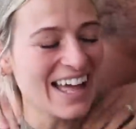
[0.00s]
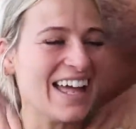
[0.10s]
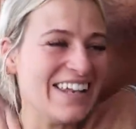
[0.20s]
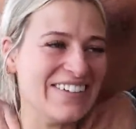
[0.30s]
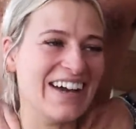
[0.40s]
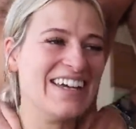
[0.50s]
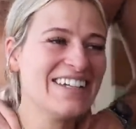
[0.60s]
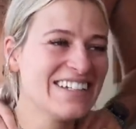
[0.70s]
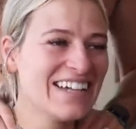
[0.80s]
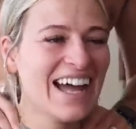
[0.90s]

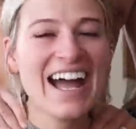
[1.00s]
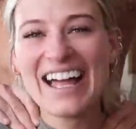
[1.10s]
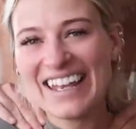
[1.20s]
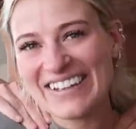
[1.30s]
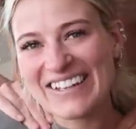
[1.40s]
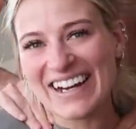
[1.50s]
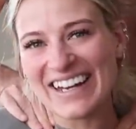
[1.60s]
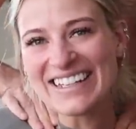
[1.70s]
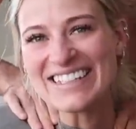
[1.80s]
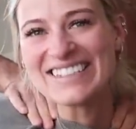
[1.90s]
Anyway, hello
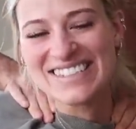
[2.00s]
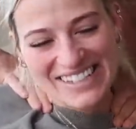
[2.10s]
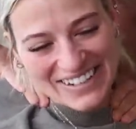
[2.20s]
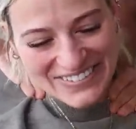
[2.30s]
guys.